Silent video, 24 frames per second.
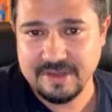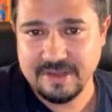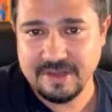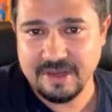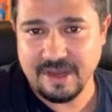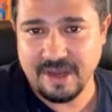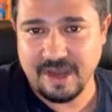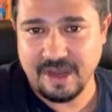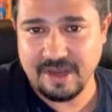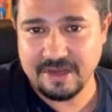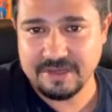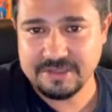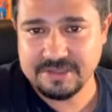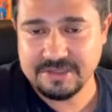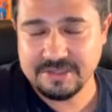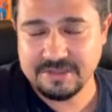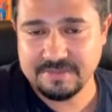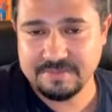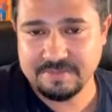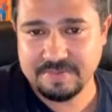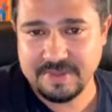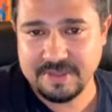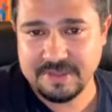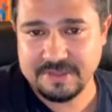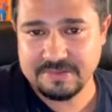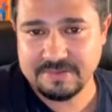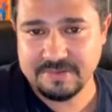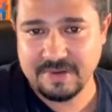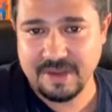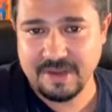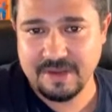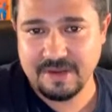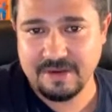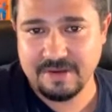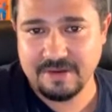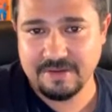auction piece
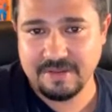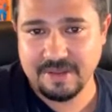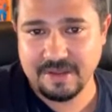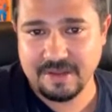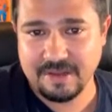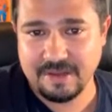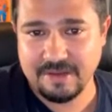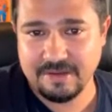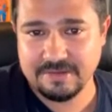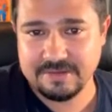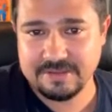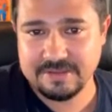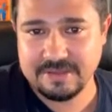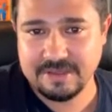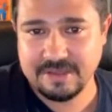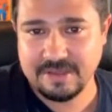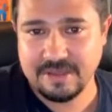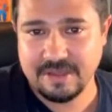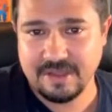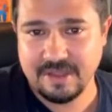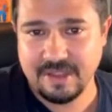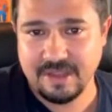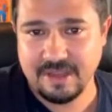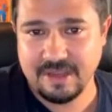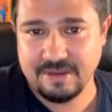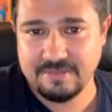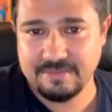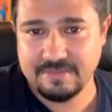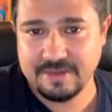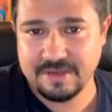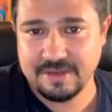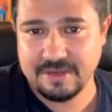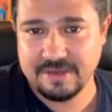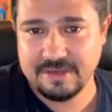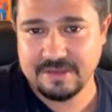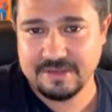right here that Costa
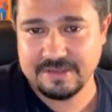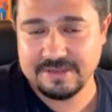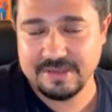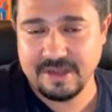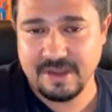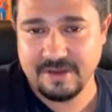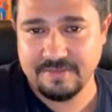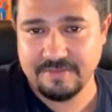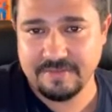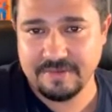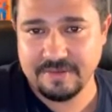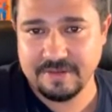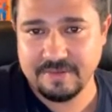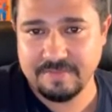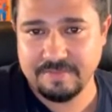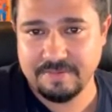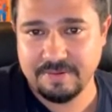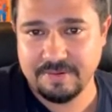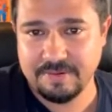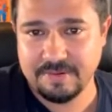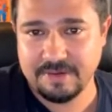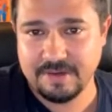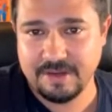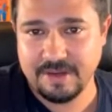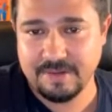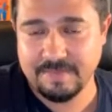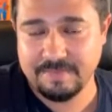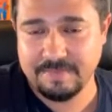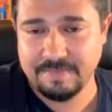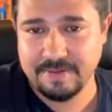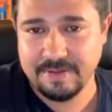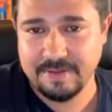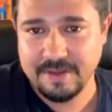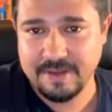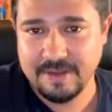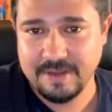claimed and is offering to put
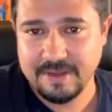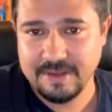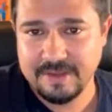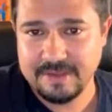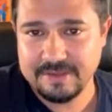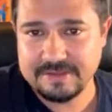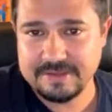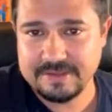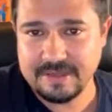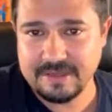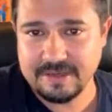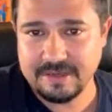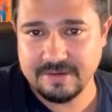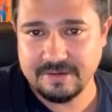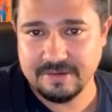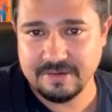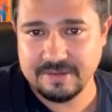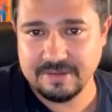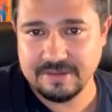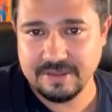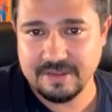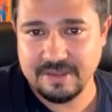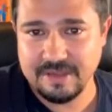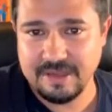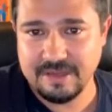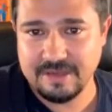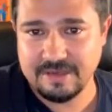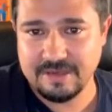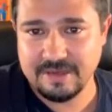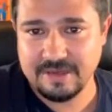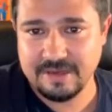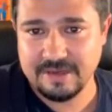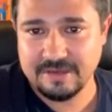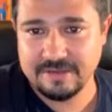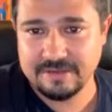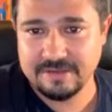up, instead of going to
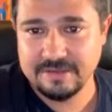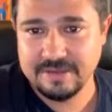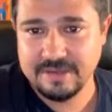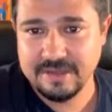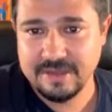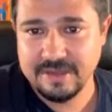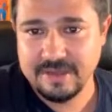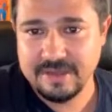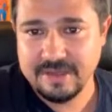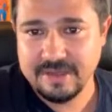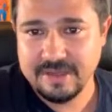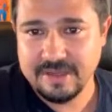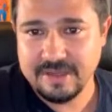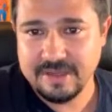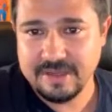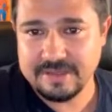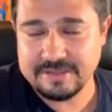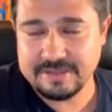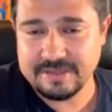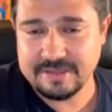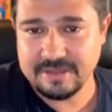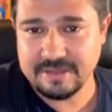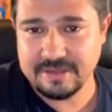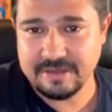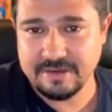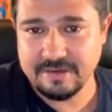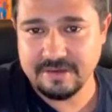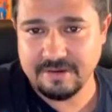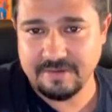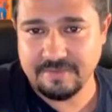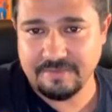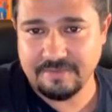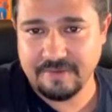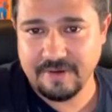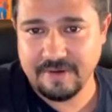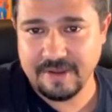Lino, it's going to go
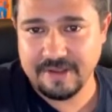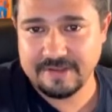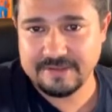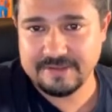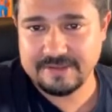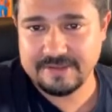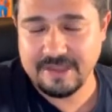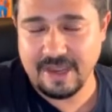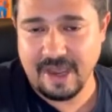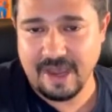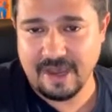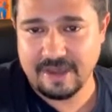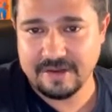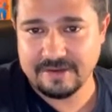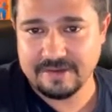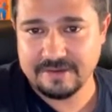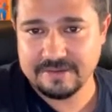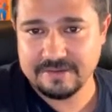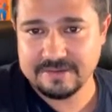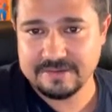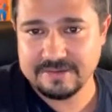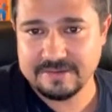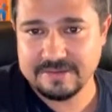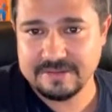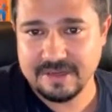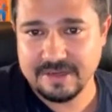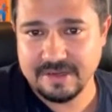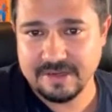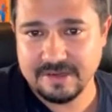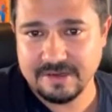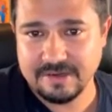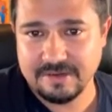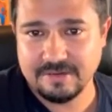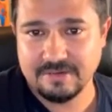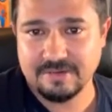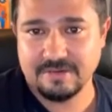to Frank's daughters.
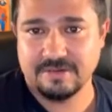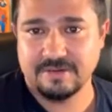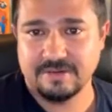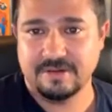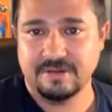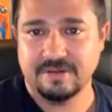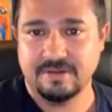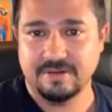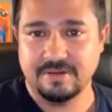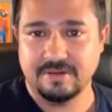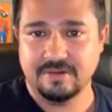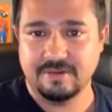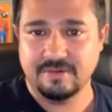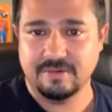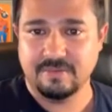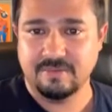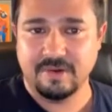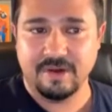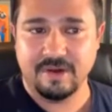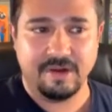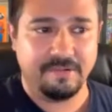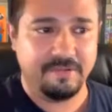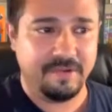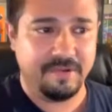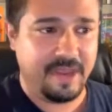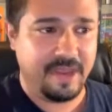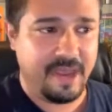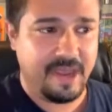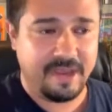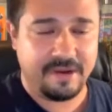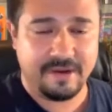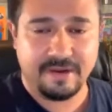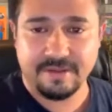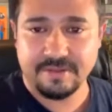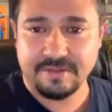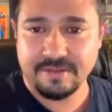So where are we
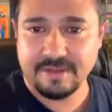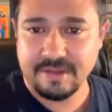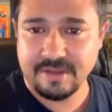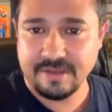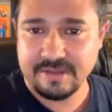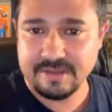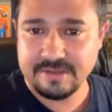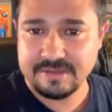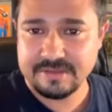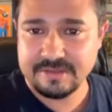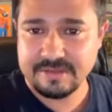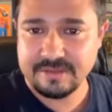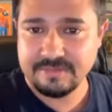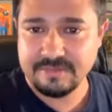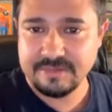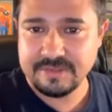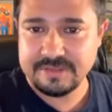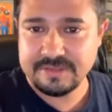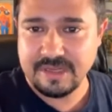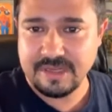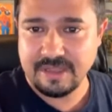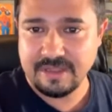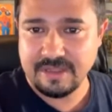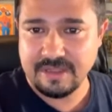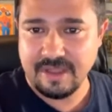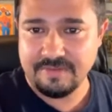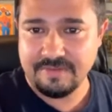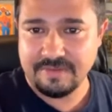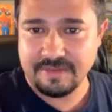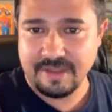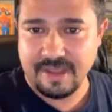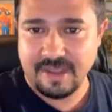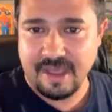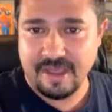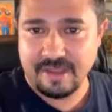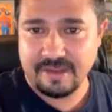at on this? We say
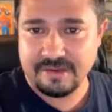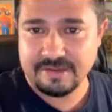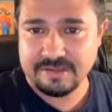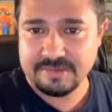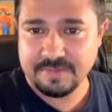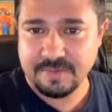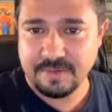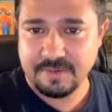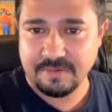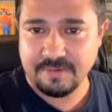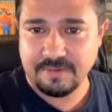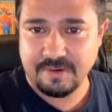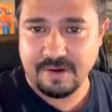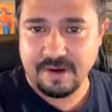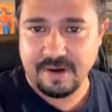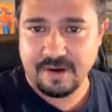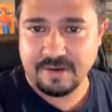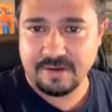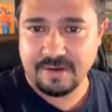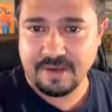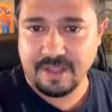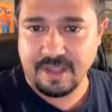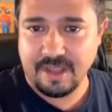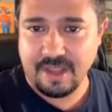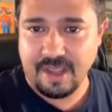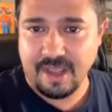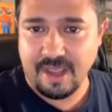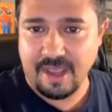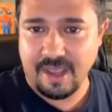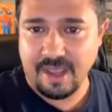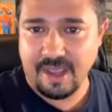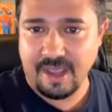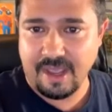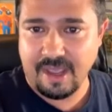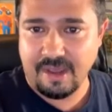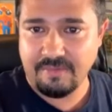$11, but we're already
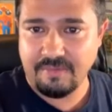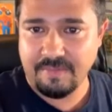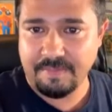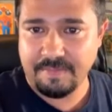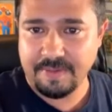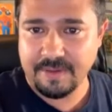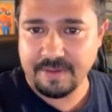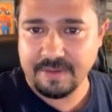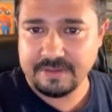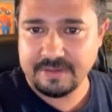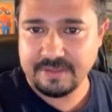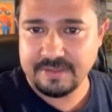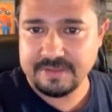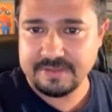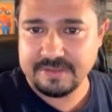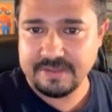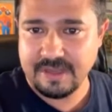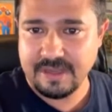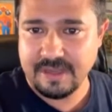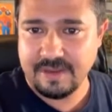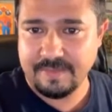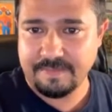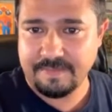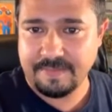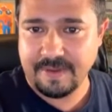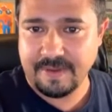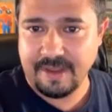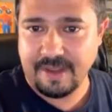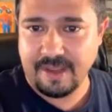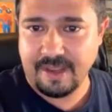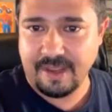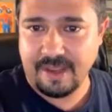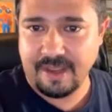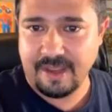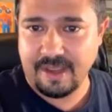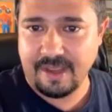at, we'll pick this up
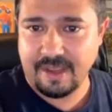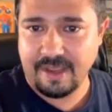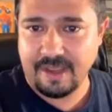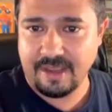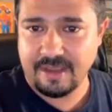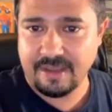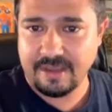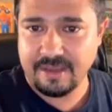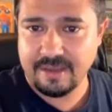at,